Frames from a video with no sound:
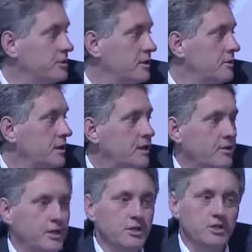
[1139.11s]
So
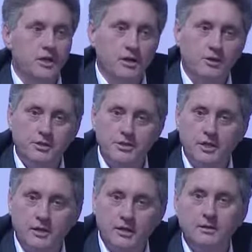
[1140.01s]
these cycles
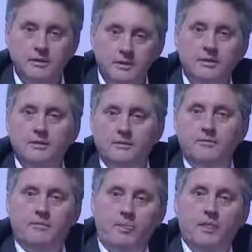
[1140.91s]
are
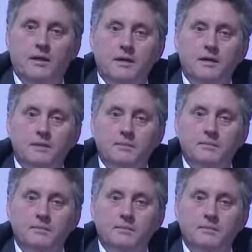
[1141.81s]
um,